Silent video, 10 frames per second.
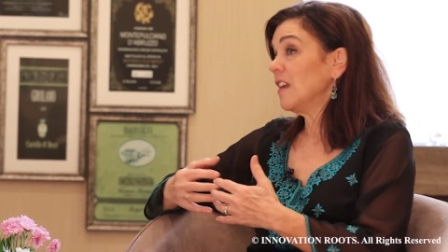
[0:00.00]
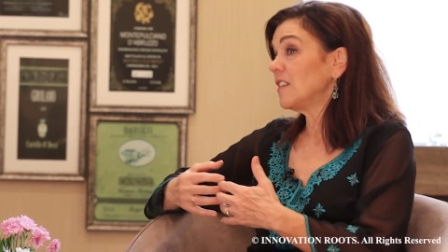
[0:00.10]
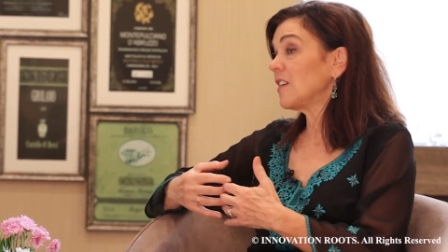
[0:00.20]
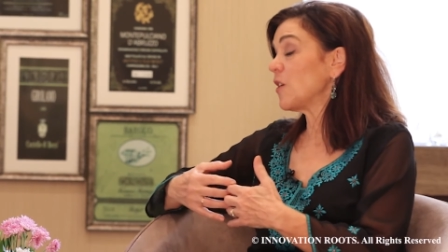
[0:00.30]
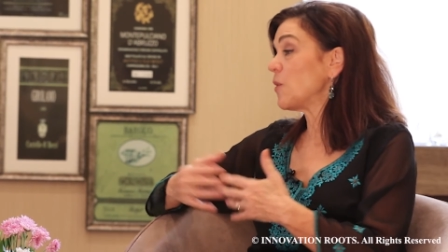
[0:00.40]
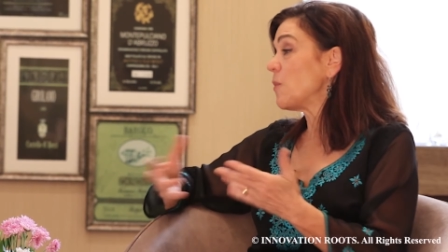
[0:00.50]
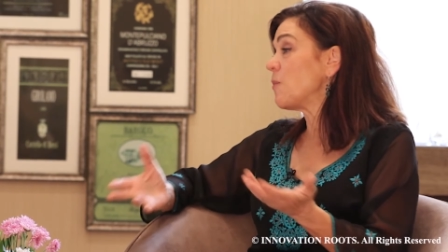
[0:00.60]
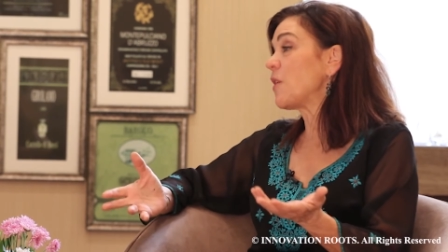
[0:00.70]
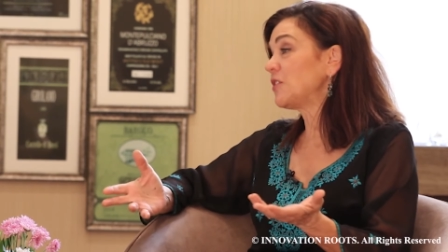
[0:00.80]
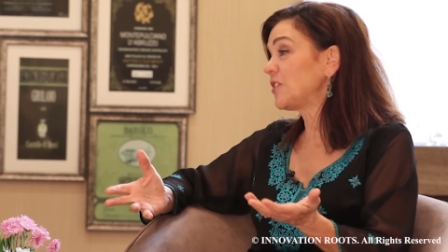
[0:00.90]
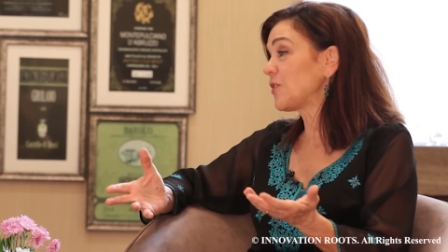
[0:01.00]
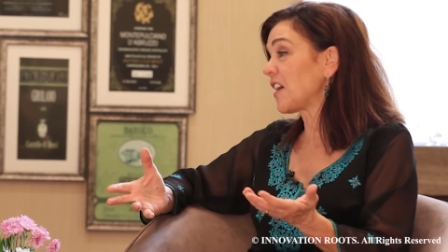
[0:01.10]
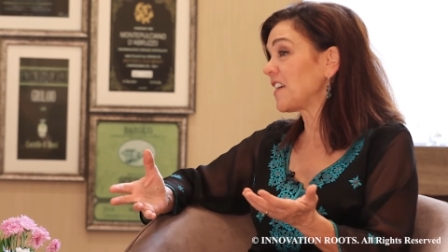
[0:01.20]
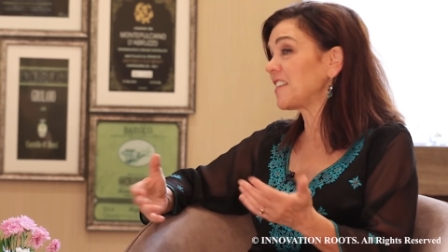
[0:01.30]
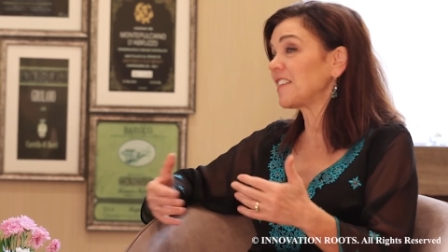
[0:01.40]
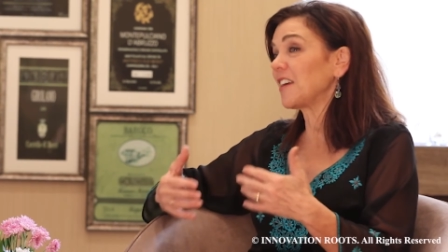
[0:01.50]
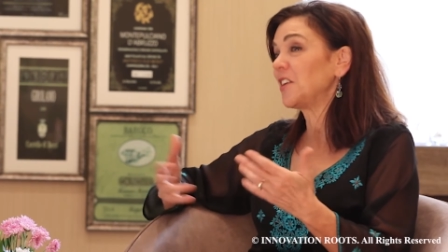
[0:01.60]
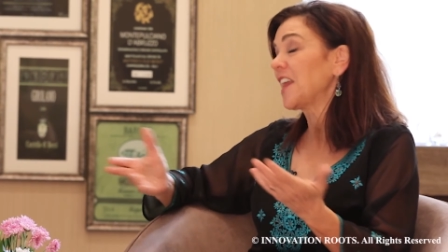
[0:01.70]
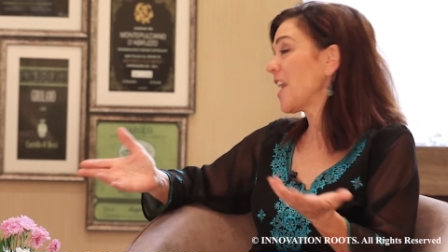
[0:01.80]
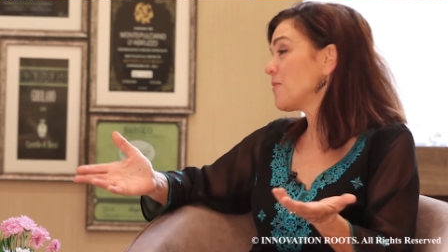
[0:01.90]
So most of us, I
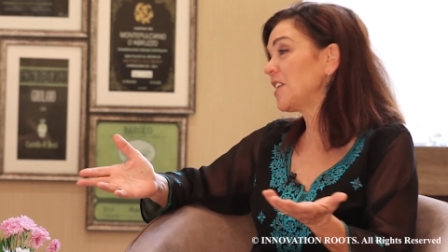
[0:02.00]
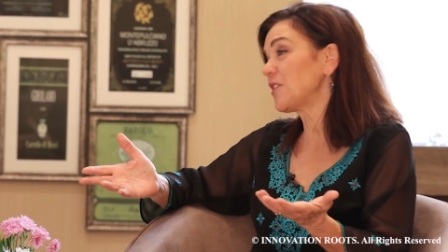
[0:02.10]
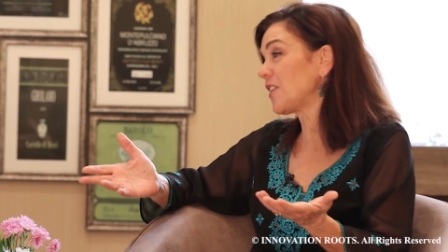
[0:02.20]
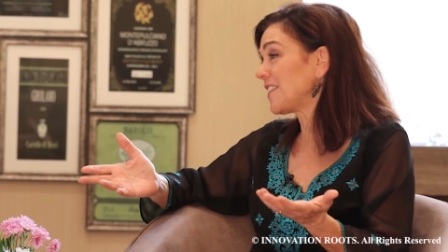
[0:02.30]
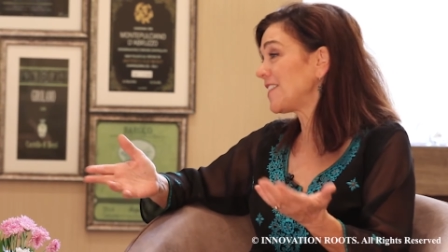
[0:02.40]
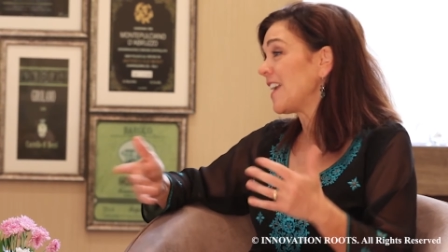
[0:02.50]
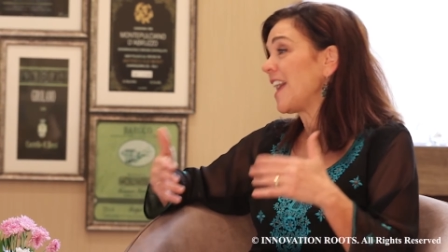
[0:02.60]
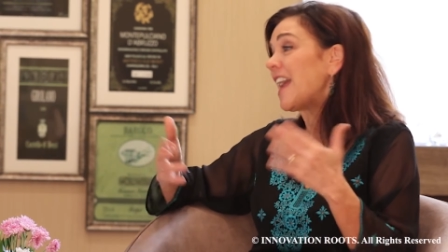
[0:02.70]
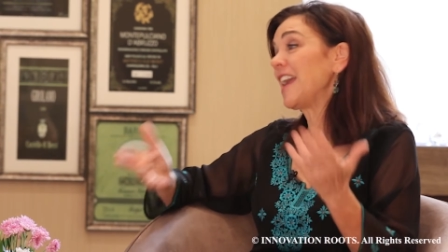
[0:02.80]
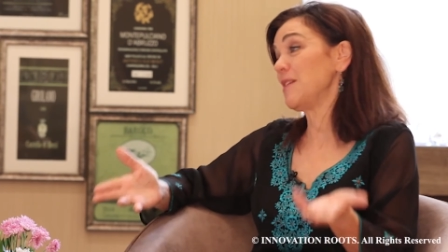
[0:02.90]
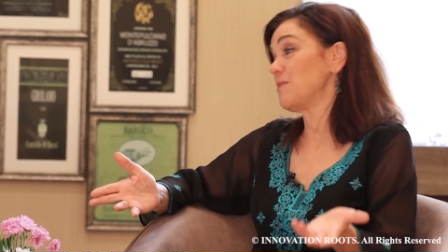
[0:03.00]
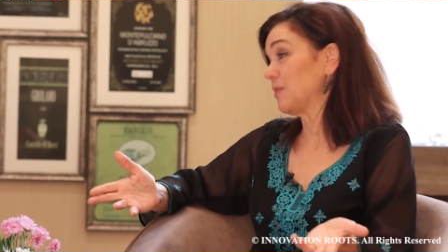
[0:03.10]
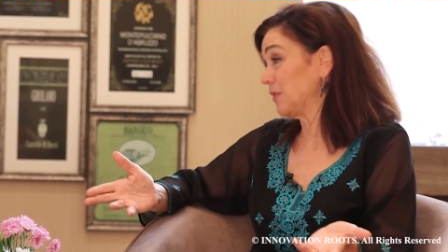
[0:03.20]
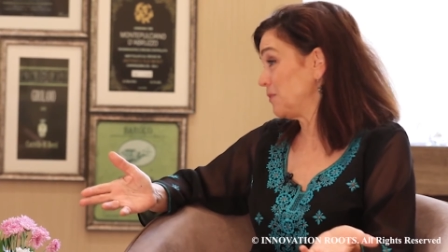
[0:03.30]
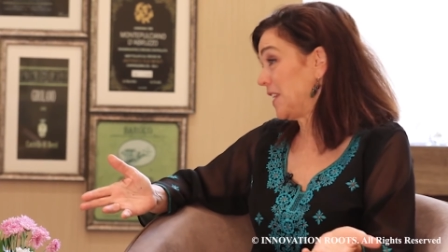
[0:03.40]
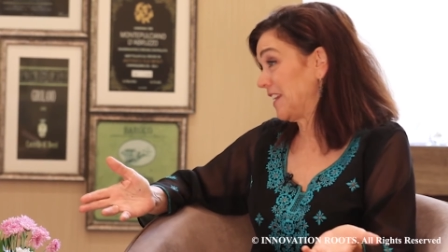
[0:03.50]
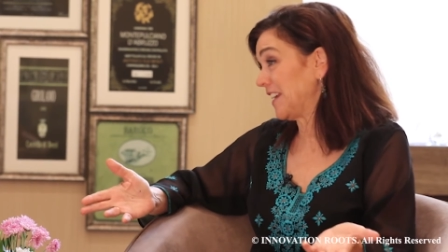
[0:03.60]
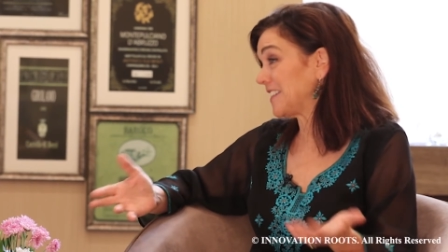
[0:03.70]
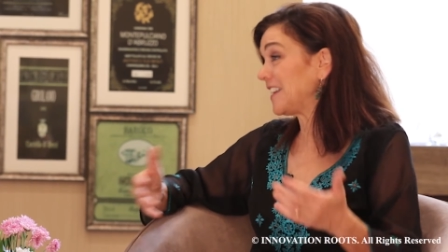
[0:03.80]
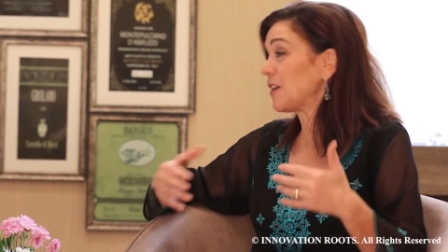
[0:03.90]
mean, how many of us hate
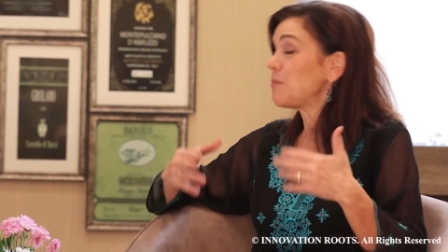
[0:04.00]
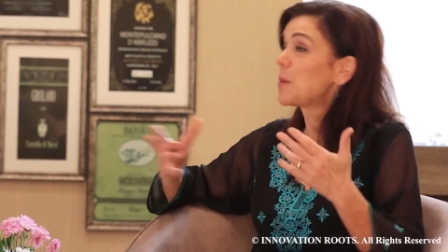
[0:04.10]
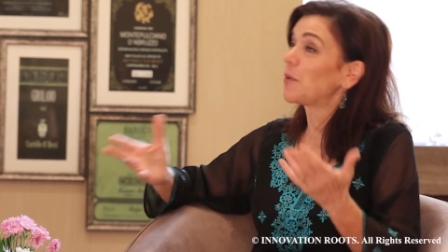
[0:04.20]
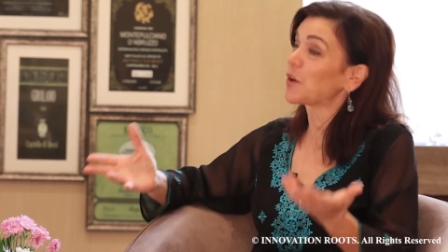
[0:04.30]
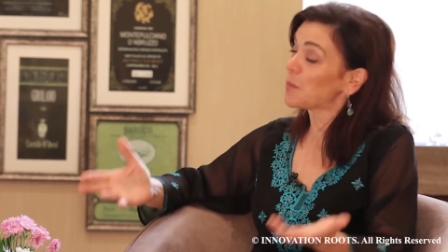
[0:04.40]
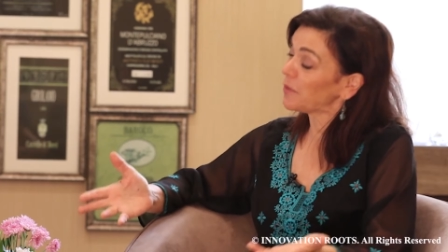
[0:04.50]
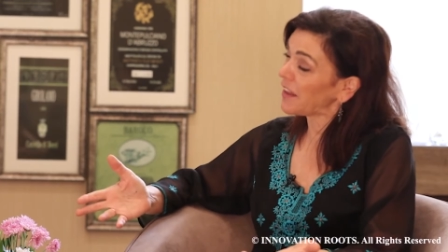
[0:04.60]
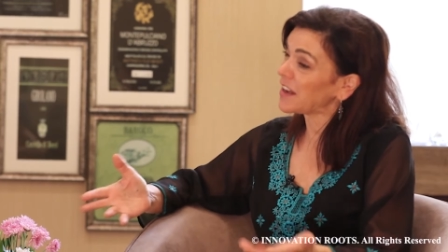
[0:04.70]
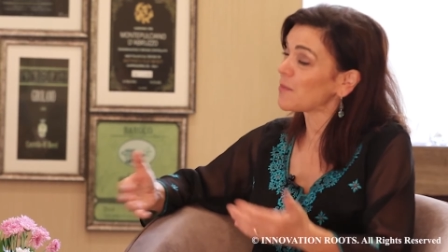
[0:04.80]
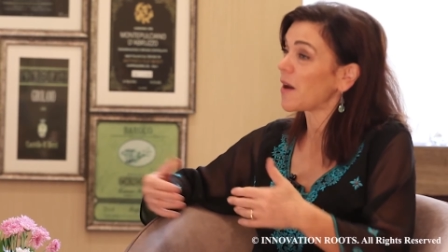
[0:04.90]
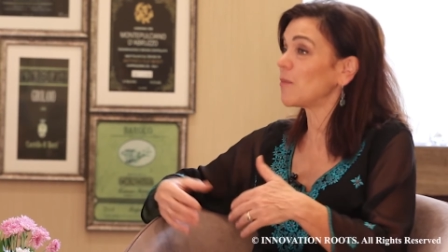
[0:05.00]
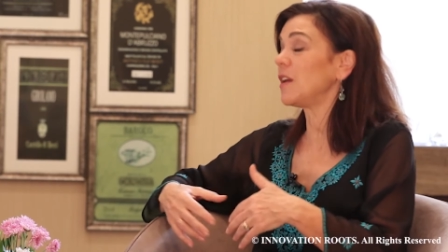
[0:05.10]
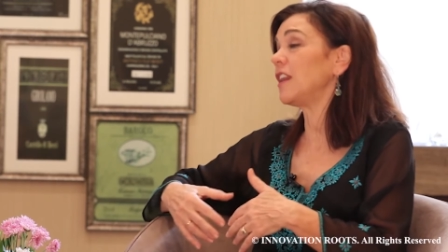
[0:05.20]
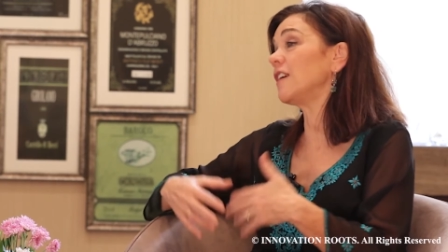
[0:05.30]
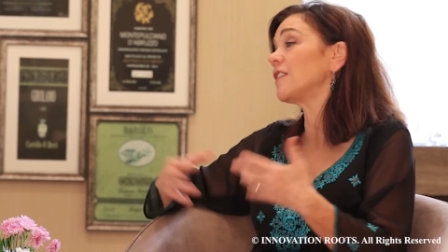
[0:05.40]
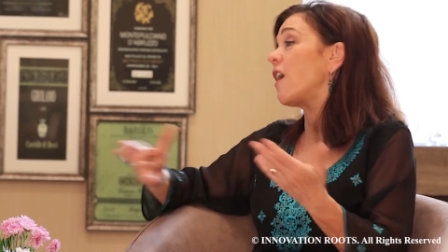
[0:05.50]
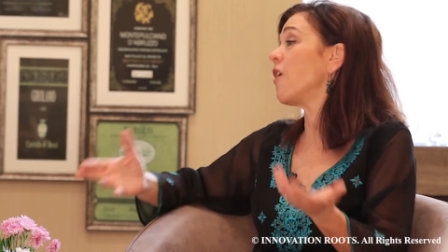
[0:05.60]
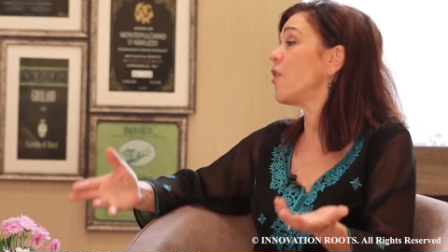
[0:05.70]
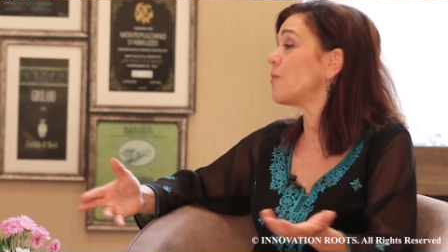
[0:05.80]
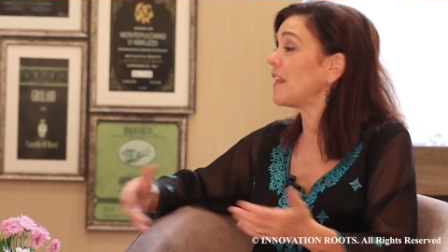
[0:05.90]
meetings? You know, people complain about meetings.
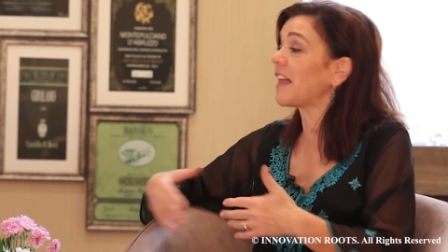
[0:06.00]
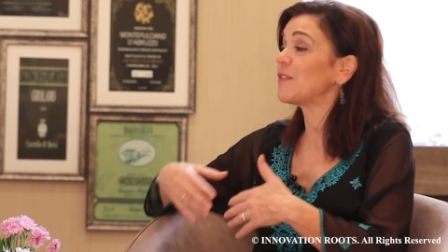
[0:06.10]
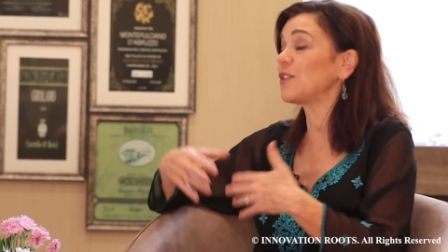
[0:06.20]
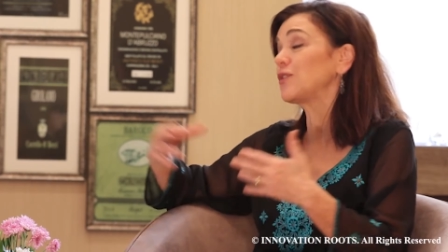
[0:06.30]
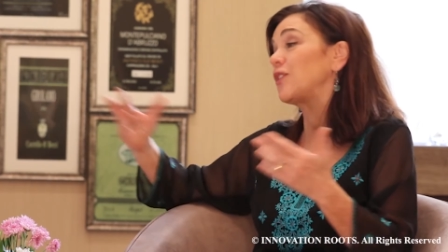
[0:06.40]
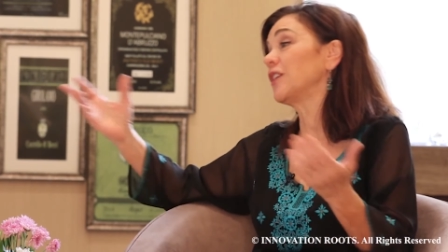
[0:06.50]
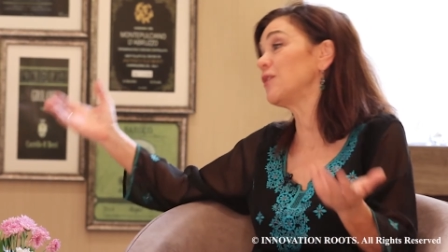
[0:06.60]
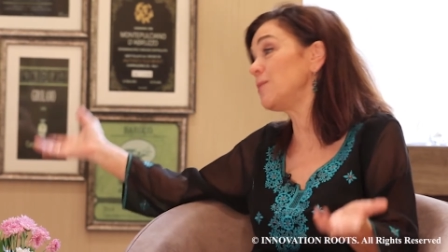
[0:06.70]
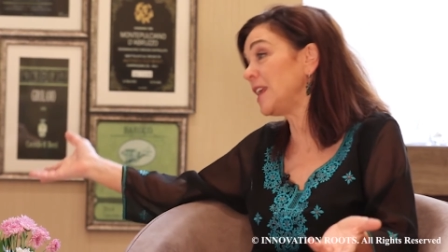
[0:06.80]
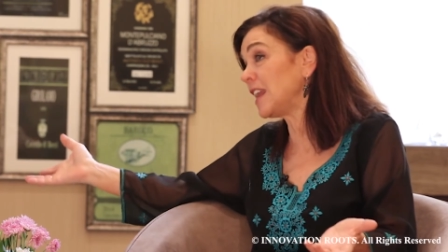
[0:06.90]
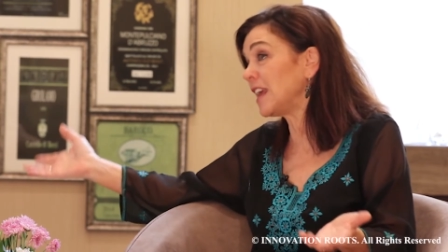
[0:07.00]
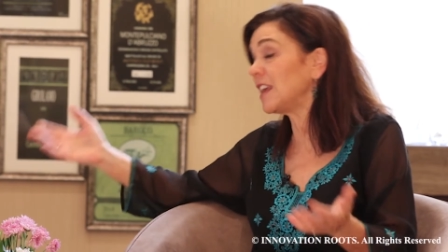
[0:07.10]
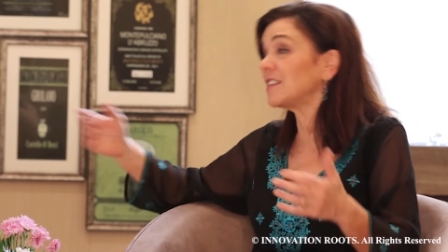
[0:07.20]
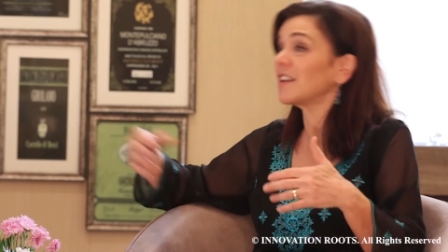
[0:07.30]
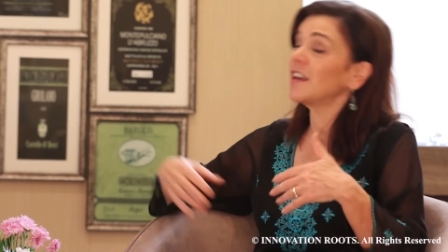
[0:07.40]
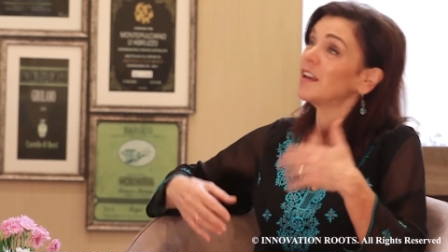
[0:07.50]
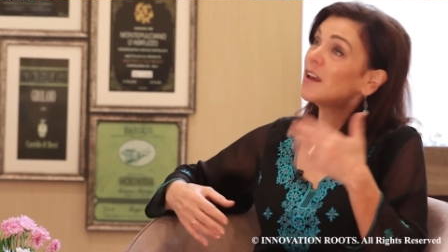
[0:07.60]
Oh, my life is full of meetings.